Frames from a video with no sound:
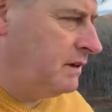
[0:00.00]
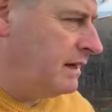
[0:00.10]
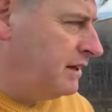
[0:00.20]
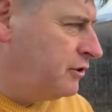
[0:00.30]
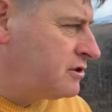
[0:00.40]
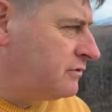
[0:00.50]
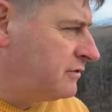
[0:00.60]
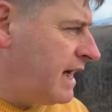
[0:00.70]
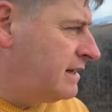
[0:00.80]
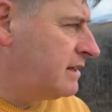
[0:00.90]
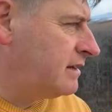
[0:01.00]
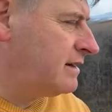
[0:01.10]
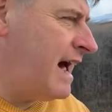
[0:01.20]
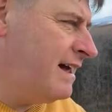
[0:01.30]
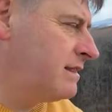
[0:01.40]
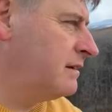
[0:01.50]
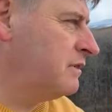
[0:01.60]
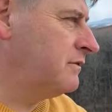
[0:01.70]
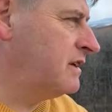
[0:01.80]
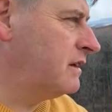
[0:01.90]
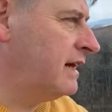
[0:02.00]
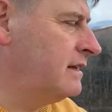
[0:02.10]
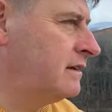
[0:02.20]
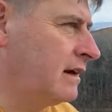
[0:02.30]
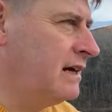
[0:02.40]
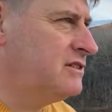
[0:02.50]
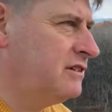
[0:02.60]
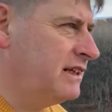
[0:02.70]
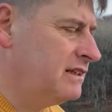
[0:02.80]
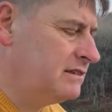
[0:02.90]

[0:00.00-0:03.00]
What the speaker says: and the use of cantarach, I think, would have declined gradually.